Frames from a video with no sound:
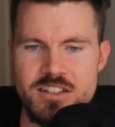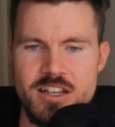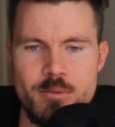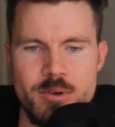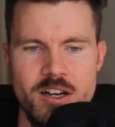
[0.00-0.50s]

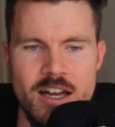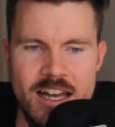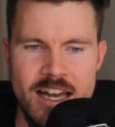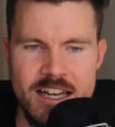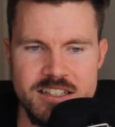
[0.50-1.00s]
yet, but
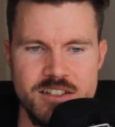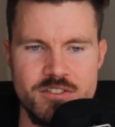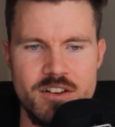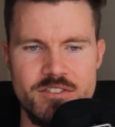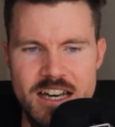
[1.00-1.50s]
active
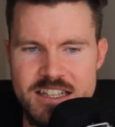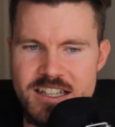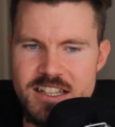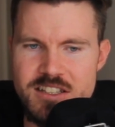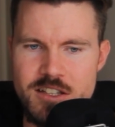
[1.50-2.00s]

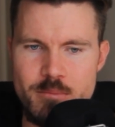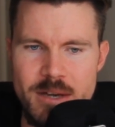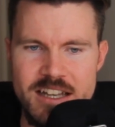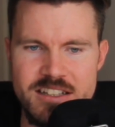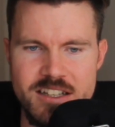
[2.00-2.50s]
validating,
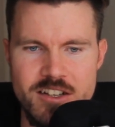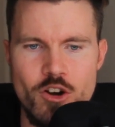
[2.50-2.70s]
pending,